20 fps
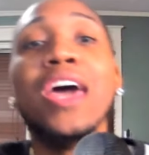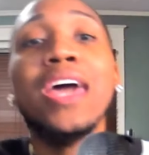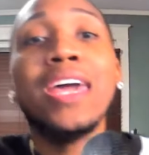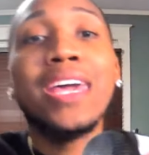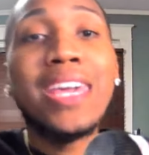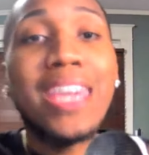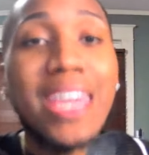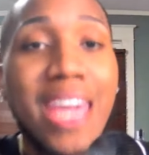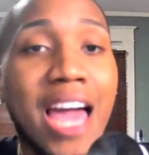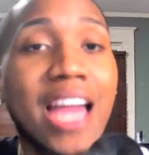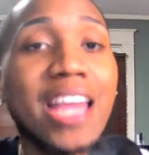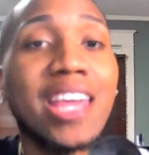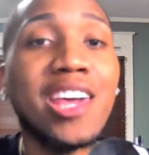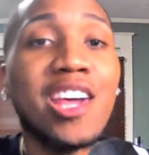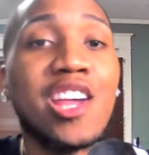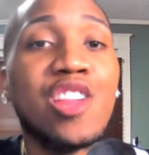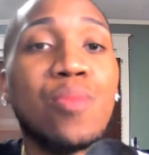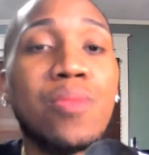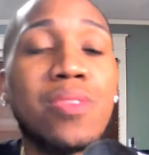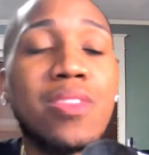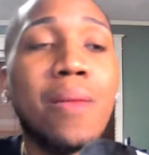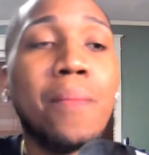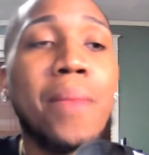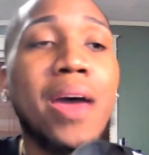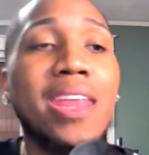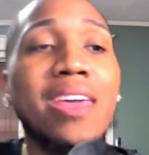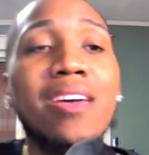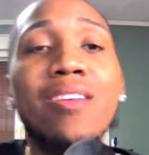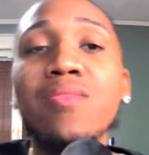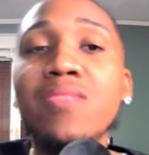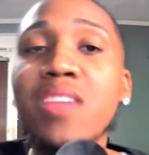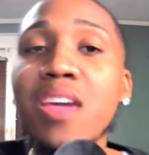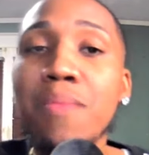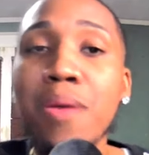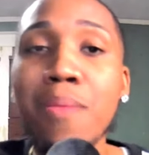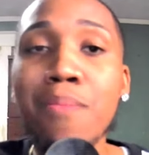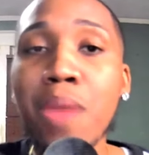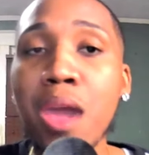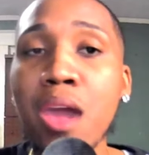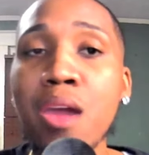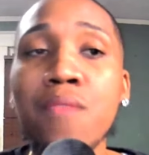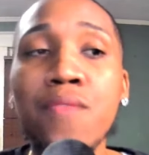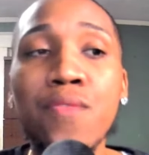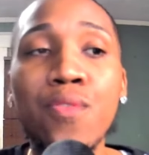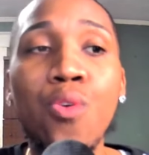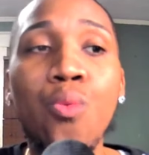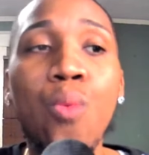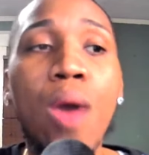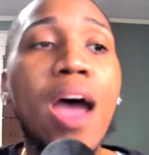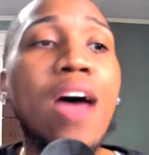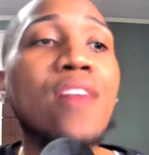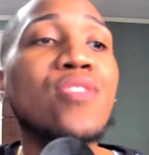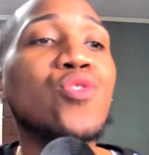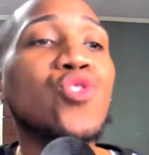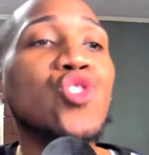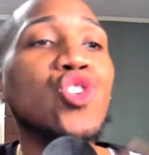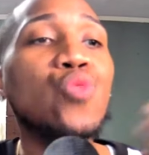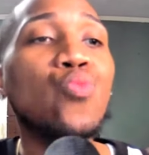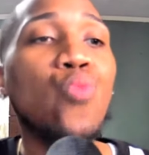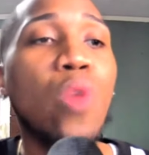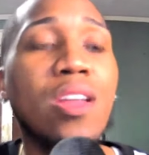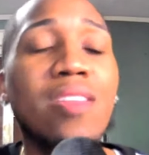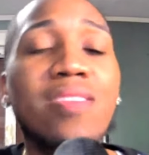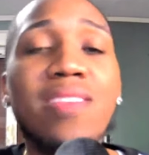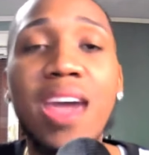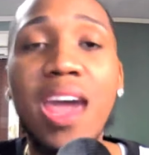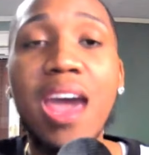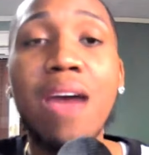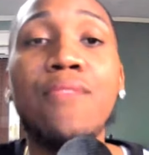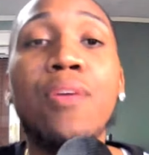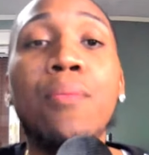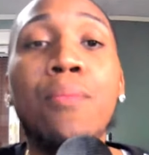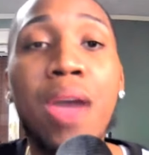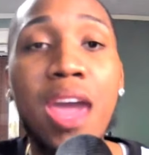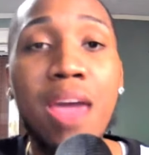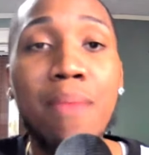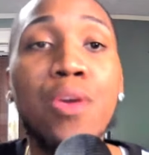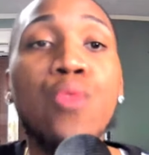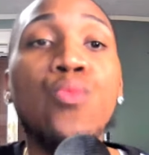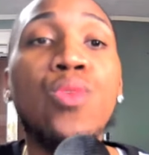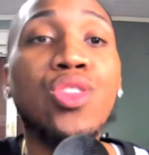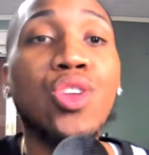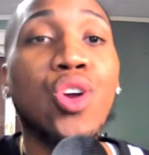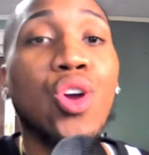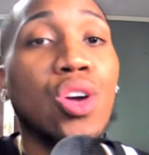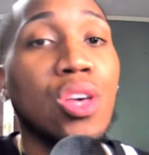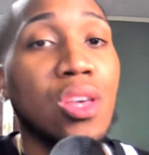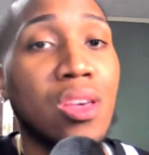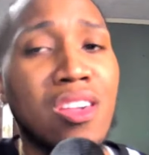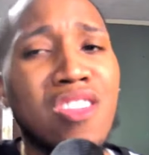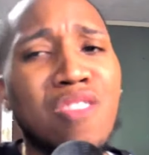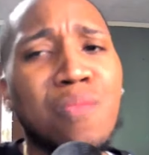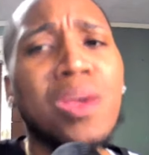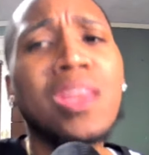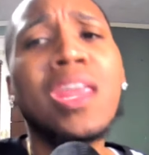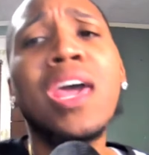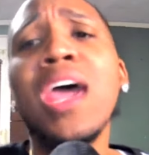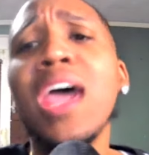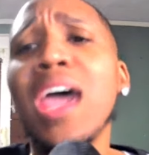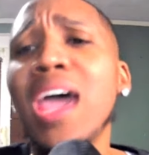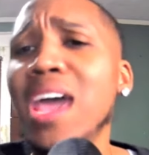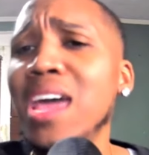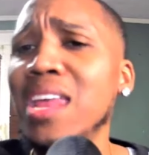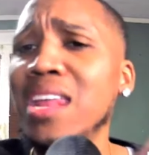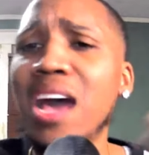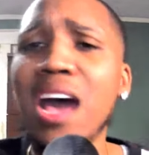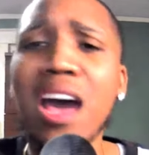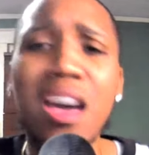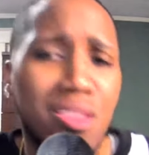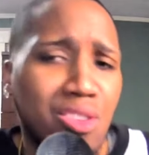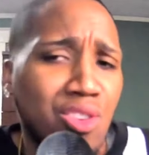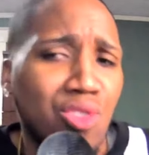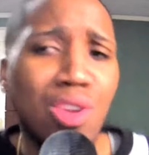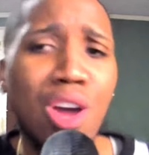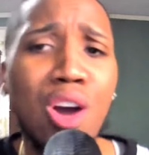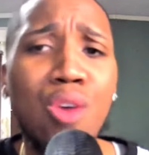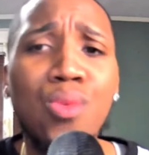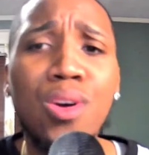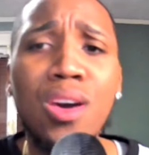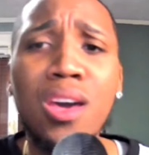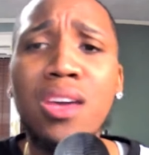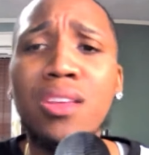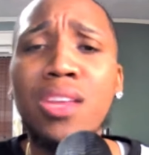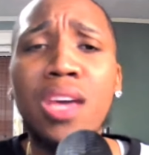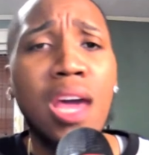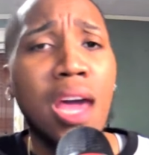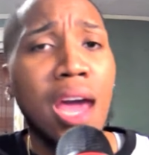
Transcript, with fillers: He got kids with somebody else. They've been married for a while. So she wanted to have a baby with her husband. And you know what?